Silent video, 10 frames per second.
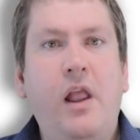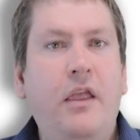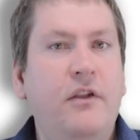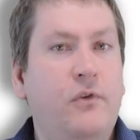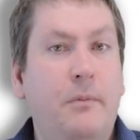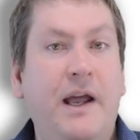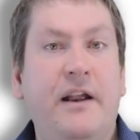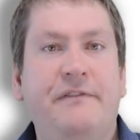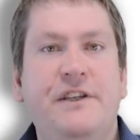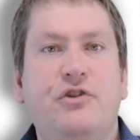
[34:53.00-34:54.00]
The format
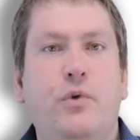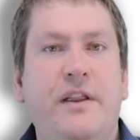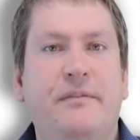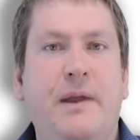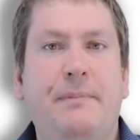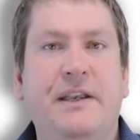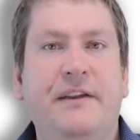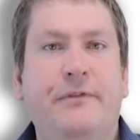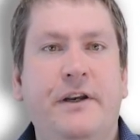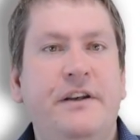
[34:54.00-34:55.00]
of each quiz may be
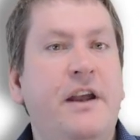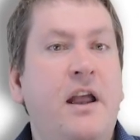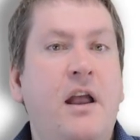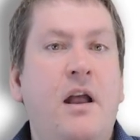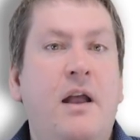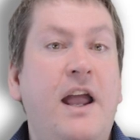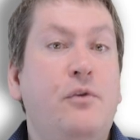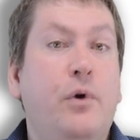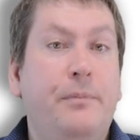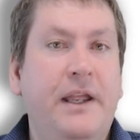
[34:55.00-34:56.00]
different and
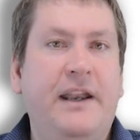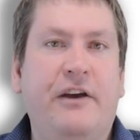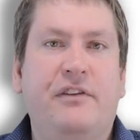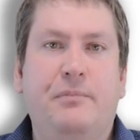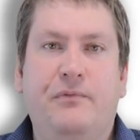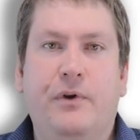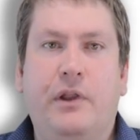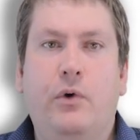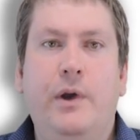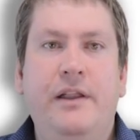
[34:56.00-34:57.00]
will be announced before the
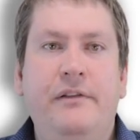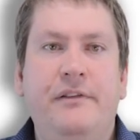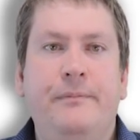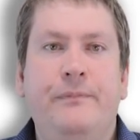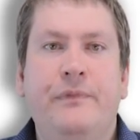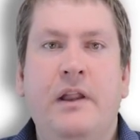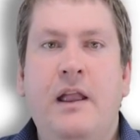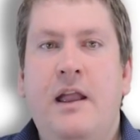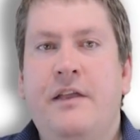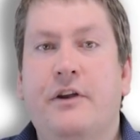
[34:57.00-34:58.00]
quiz.
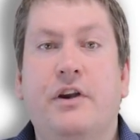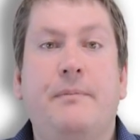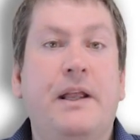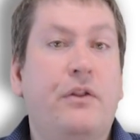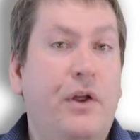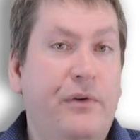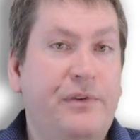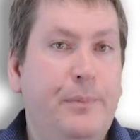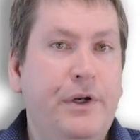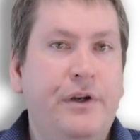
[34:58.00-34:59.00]
They're going to be
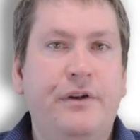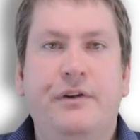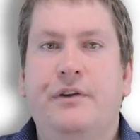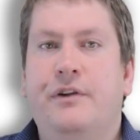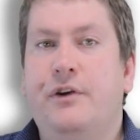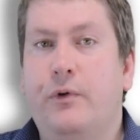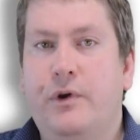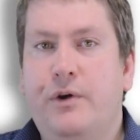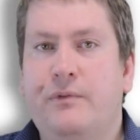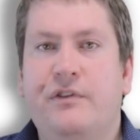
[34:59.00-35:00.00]
closed book, no
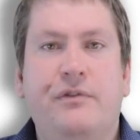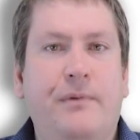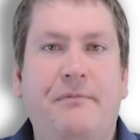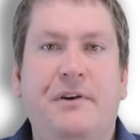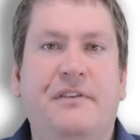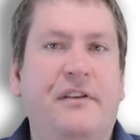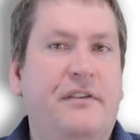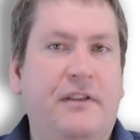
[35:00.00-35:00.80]
notes, references,